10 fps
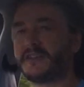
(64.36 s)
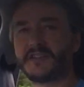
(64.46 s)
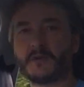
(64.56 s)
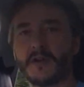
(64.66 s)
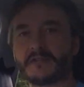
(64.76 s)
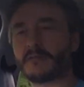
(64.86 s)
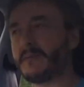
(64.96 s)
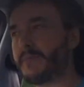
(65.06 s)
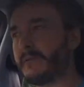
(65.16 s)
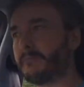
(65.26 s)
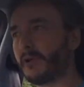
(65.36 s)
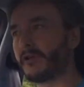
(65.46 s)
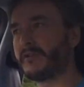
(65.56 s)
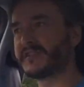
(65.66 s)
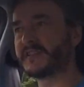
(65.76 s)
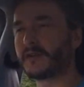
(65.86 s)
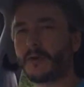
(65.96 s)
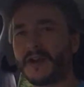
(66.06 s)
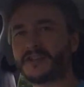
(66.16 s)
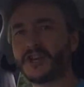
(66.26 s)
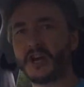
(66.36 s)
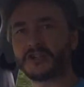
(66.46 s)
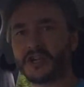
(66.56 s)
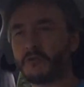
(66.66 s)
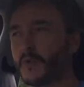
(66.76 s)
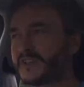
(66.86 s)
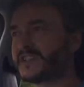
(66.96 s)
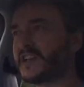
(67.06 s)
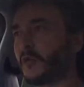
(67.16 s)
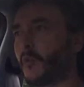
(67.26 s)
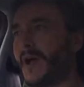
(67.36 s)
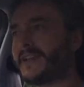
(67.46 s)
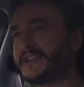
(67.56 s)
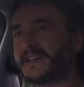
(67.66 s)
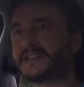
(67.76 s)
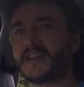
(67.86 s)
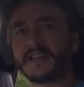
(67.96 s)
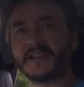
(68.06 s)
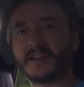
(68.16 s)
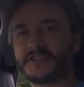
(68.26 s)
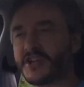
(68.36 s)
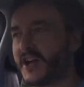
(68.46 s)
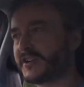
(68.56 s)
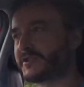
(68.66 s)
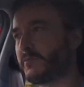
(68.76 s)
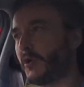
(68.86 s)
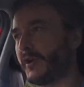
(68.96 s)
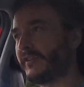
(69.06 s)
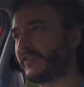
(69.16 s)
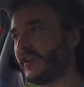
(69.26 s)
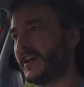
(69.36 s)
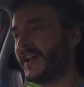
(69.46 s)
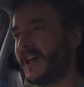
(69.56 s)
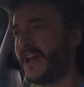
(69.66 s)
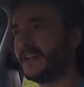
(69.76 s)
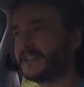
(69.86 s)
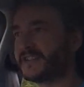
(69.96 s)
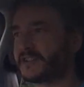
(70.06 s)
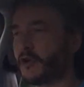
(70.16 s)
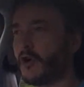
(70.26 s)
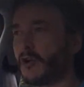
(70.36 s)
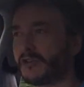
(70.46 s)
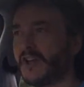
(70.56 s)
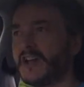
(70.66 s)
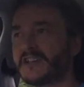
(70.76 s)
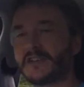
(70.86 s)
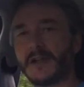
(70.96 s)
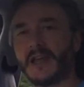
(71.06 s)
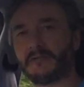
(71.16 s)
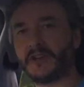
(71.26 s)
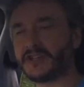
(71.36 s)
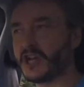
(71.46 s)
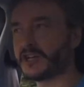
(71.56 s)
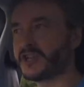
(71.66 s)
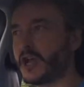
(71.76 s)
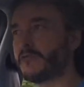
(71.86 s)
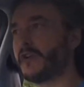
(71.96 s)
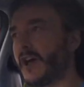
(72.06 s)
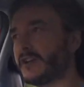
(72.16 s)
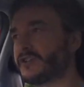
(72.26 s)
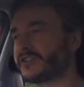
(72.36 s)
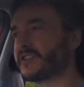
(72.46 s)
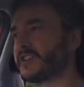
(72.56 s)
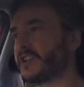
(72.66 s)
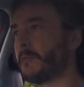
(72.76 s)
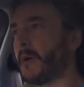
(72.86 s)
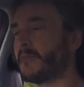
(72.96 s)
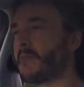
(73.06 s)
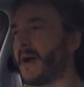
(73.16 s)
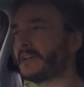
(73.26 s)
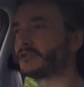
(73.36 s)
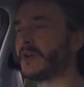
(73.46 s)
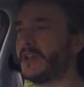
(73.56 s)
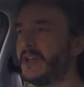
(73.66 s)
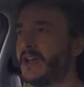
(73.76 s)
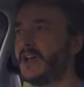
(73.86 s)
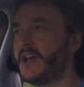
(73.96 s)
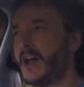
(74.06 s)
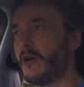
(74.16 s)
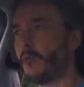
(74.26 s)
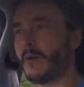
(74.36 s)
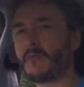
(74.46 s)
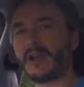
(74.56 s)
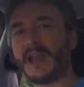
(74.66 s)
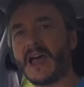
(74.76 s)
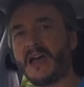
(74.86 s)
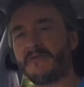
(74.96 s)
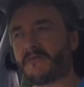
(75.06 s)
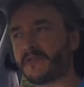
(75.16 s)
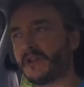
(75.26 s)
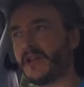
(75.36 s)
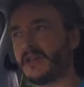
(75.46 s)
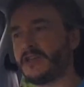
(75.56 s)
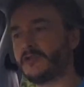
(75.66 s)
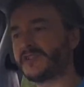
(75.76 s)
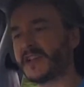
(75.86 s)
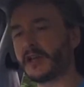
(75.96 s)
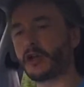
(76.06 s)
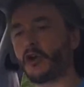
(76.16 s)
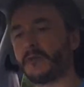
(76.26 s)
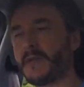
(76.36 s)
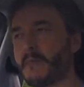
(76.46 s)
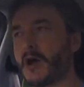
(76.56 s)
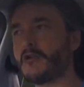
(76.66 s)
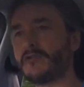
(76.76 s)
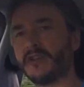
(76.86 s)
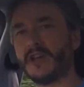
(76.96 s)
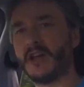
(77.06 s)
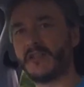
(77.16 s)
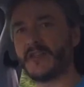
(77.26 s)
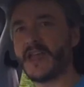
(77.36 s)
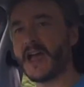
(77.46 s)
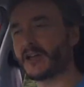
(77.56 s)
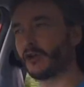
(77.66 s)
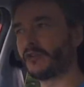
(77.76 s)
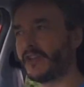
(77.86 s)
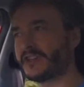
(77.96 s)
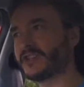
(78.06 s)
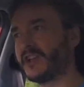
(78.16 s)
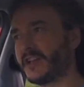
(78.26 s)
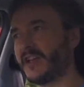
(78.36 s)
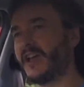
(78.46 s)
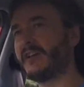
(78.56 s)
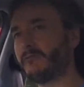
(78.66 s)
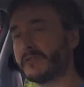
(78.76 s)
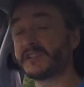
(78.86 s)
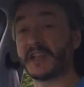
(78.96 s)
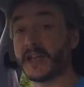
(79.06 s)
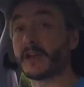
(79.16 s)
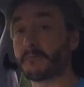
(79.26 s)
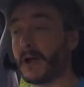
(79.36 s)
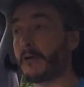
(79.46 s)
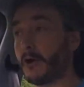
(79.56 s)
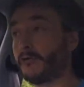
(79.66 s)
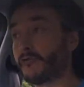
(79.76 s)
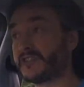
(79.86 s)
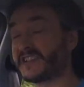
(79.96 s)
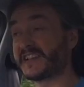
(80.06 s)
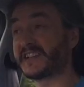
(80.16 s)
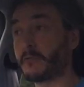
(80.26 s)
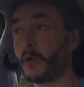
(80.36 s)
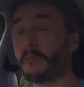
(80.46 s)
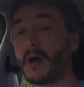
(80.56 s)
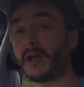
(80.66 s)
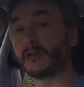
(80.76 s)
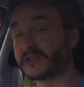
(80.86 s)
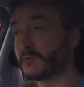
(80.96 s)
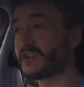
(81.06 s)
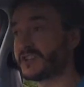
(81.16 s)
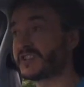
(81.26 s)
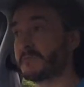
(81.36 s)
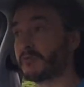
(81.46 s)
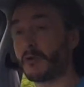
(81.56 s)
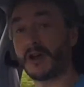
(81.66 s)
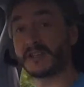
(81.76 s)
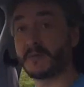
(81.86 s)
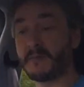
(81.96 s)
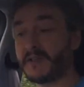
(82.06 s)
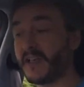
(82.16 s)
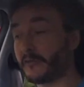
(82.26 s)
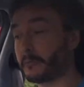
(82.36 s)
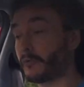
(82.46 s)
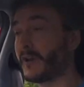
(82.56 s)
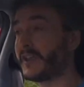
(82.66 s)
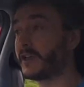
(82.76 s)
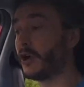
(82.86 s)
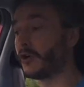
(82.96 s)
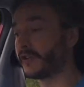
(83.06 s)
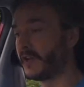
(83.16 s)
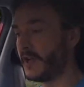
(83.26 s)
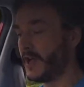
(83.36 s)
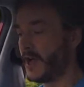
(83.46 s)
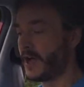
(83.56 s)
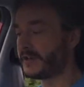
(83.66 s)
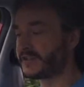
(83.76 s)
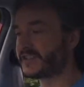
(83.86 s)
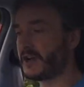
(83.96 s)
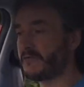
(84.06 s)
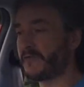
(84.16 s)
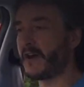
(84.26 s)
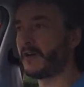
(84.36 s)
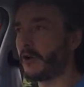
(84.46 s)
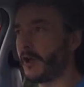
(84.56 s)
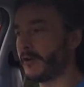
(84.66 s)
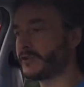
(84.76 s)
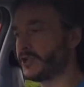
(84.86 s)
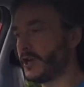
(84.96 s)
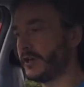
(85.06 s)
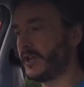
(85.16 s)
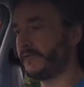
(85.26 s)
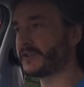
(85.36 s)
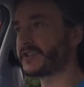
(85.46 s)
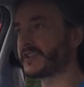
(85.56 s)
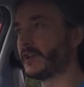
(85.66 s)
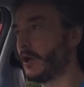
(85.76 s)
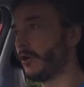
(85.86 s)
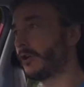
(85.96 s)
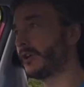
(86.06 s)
to a 3-pin plug using the granny charger. We're still waiting to get our charge point installed, so I left it charging overnight just to top up the battery. When we left, using economy mode and the air conditioning, it was saying about 161 miles, which surprised me. I mean, that's pretty good. And so far on our journey, if I just look